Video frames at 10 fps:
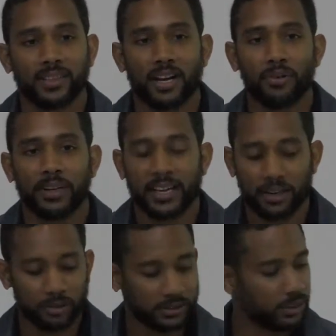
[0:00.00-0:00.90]
I want to get
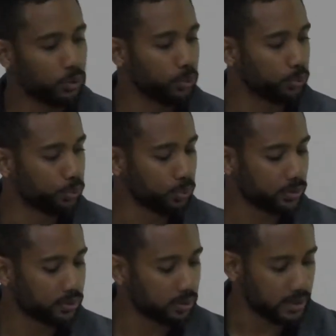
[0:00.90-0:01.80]
on to
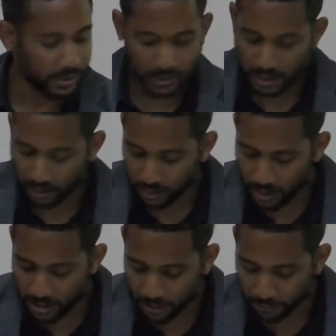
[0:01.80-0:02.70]
the second
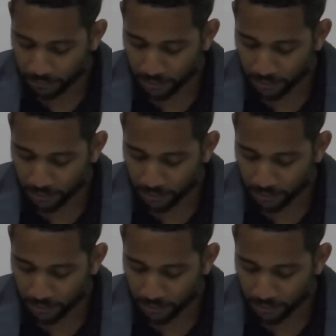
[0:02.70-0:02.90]
half